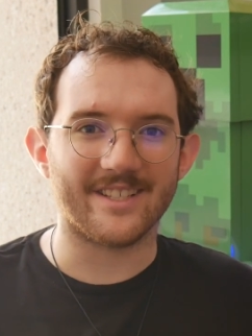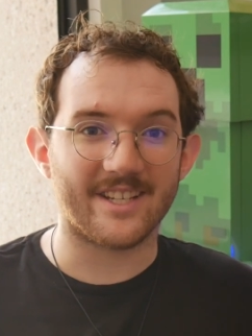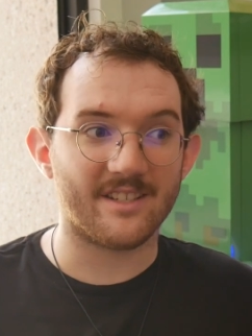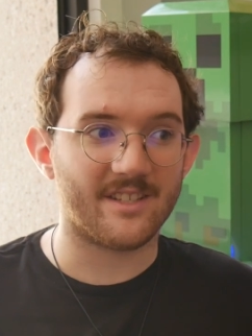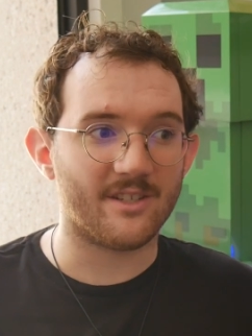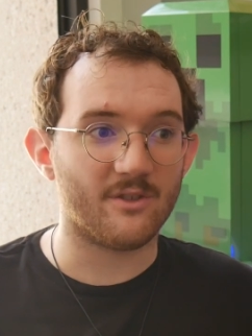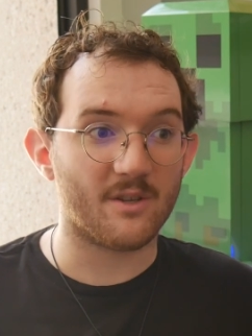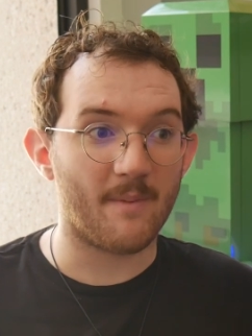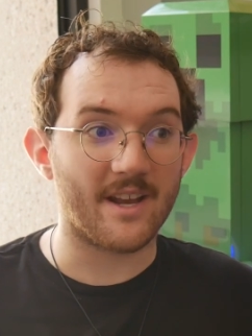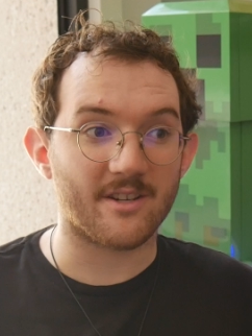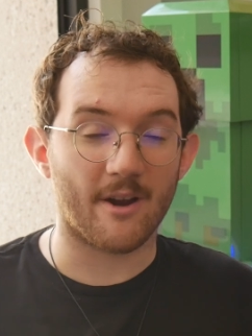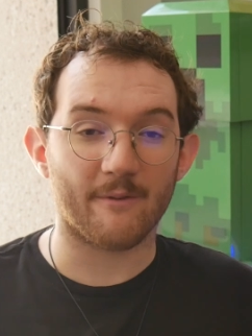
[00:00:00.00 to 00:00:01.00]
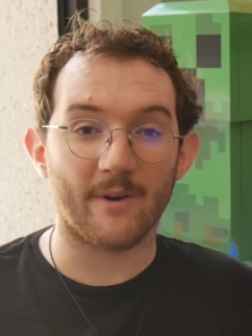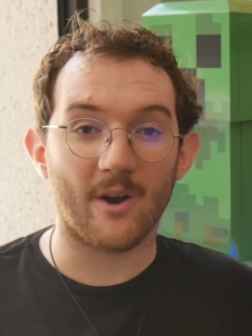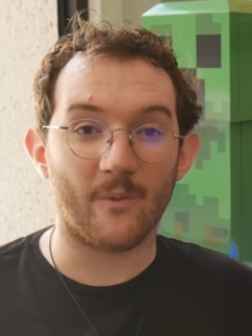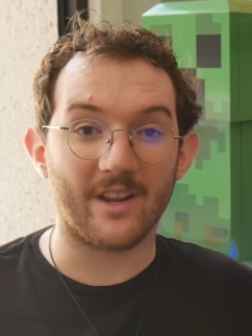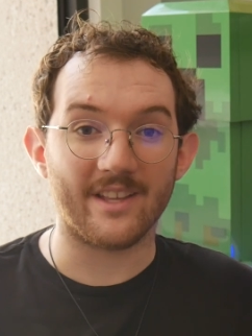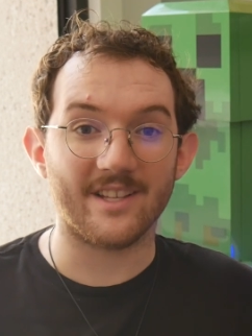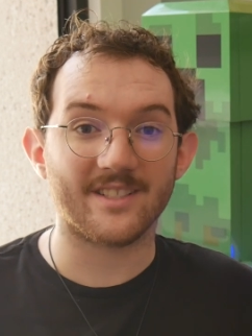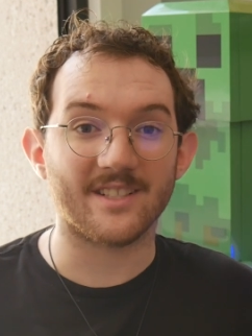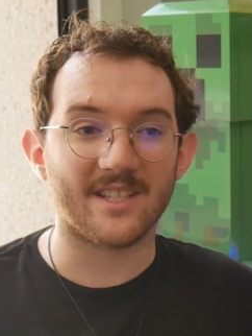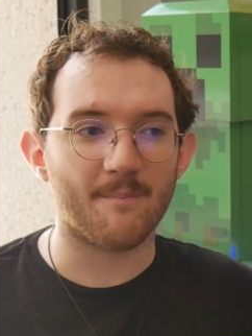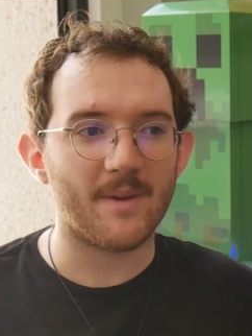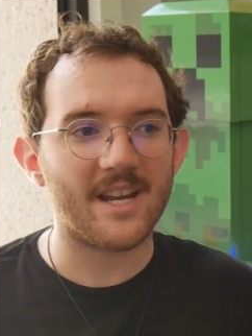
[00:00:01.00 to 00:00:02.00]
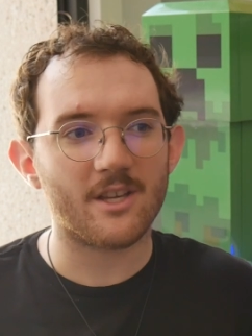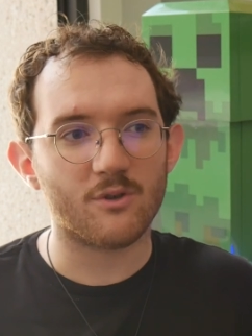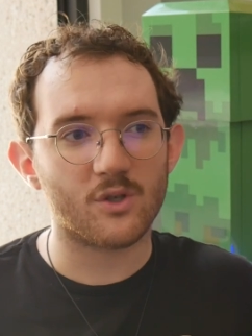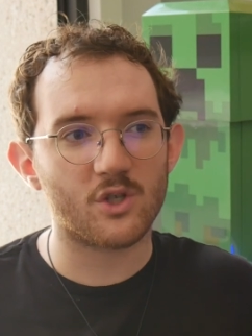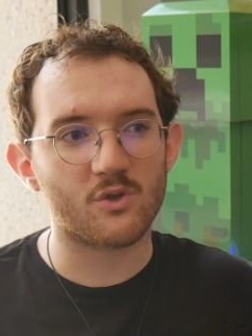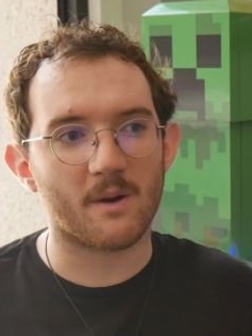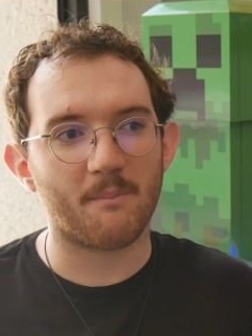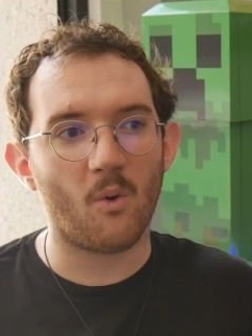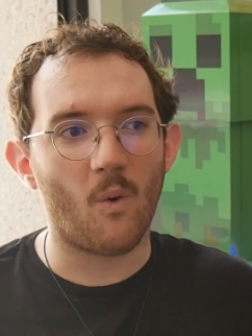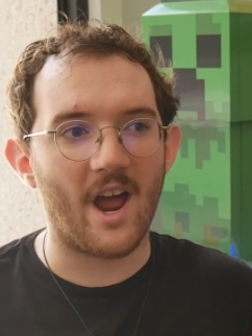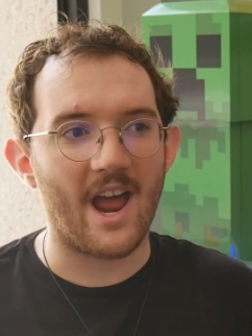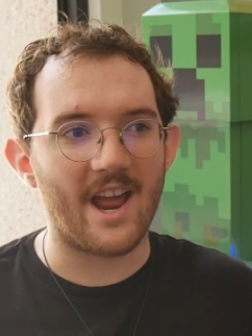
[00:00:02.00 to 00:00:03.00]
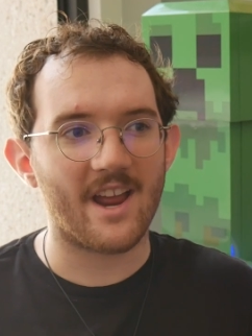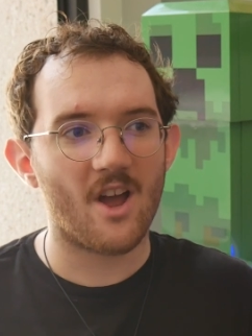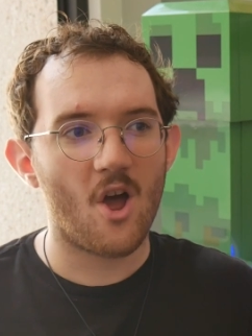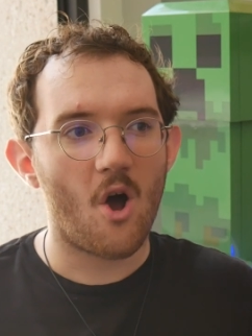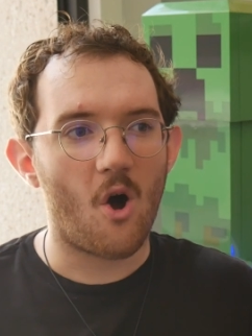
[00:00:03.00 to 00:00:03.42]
and continued to make Terrifier what it is, because the minute you strip away